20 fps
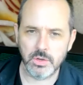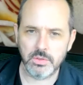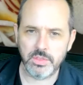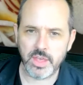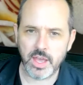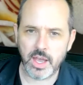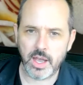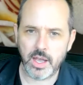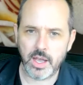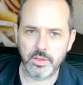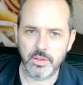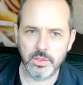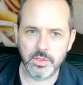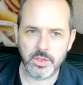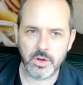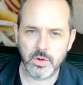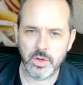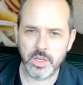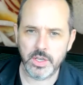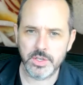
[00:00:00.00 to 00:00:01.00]
So that
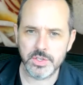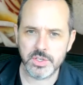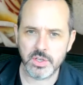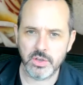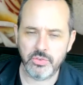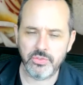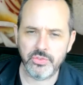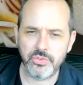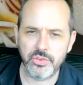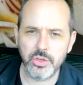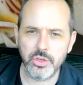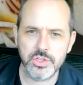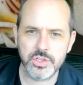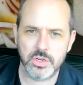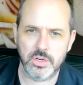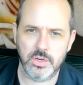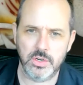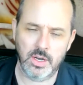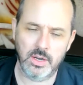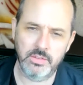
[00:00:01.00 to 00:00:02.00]
there is a
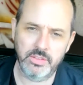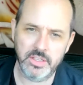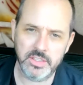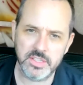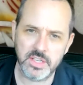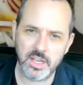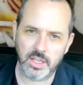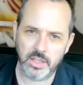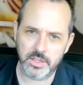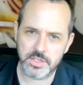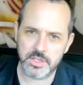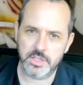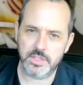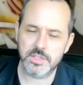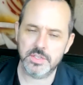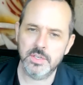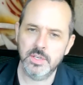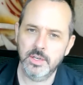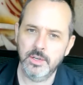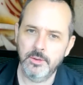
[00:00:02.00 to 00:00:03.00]
future of
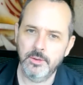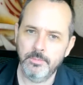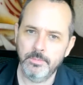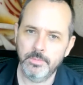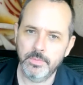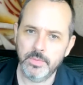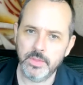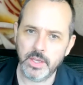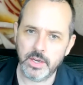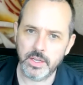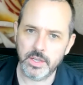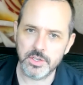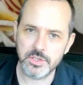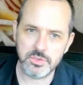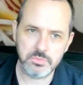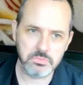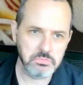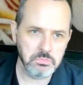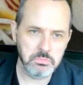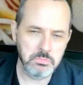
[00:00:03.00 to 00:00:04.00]
intelligence that
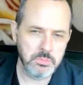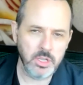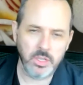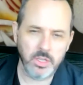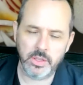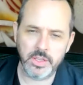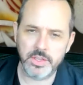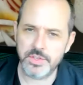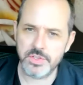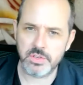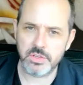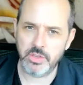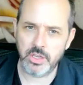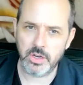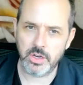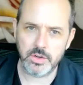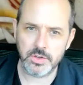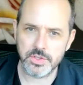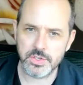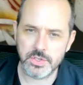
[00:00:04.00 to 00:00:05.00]
is millions
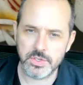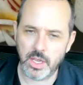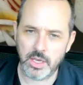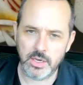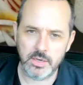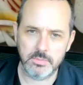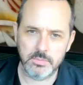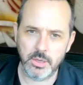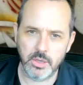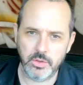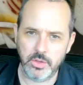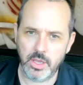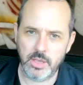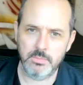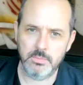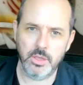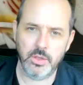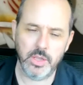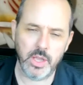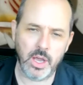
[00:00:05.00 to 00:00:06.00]
of years and
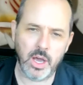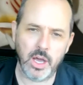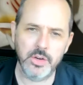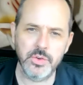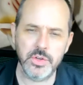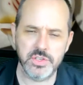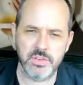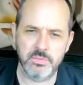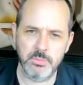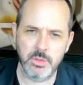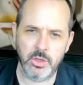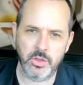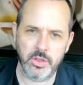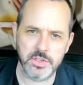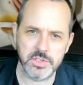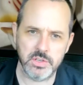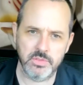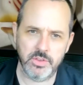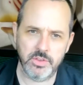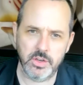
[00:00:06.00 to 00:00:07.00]
hundreds of
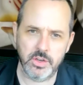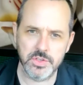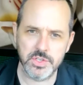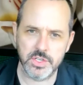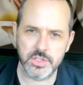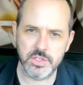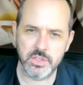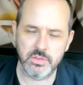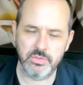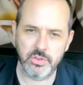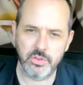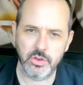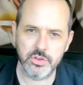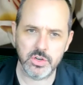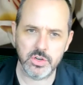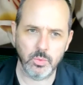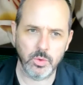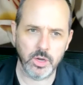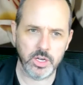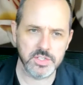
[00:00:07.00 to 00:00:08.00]
millions of years into the
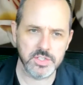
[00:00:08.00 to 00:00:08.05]
future.